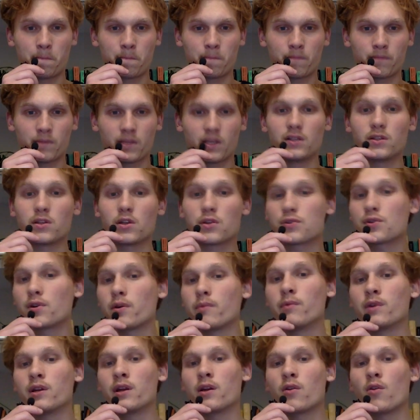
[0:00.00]
in
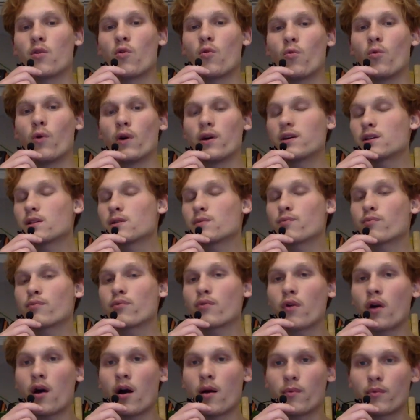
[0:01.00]
determining what is
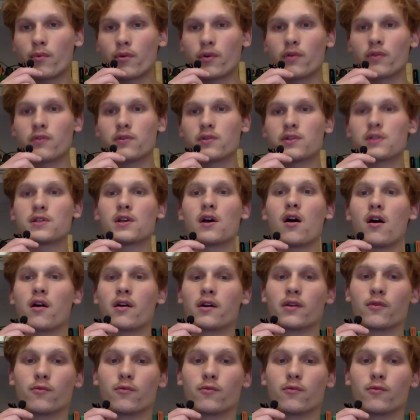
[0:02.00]
proper song and